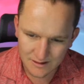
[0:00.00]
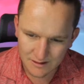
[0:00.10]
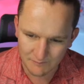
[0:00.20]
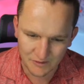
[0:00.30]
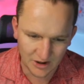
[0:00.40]

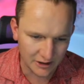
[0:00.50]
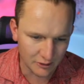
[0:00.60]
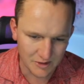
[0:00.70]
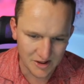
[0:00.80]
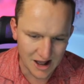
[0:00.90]
I'm telling you,
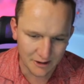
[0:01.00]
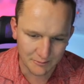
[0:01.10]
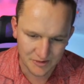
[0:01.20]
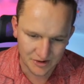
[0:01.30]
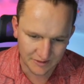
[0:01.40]
almost
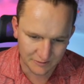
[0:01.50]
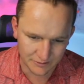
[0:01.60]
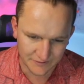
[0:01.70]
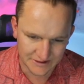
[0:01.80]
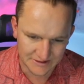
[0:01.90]
100% I would
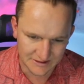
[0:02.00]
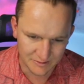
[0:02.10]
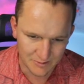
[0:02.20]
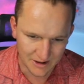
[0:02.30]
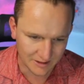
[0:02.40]
have had
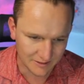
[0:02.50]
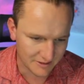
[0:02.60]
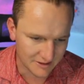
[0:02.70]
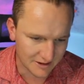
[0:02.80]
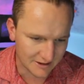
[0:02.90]
Diaz back in the
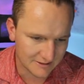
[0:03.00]
side.